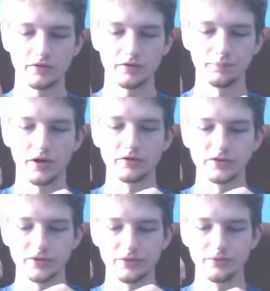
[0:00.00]
compared
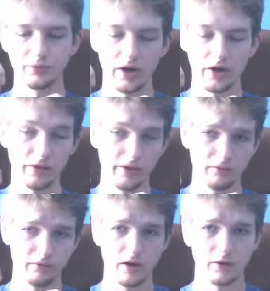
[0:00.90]
to the wire that
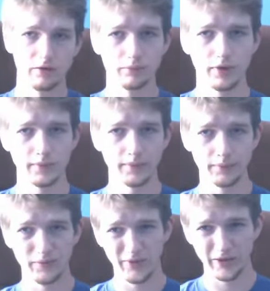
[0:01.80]
you've got. It'll probably
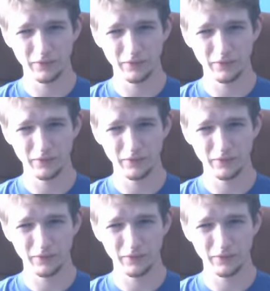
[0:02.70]
be like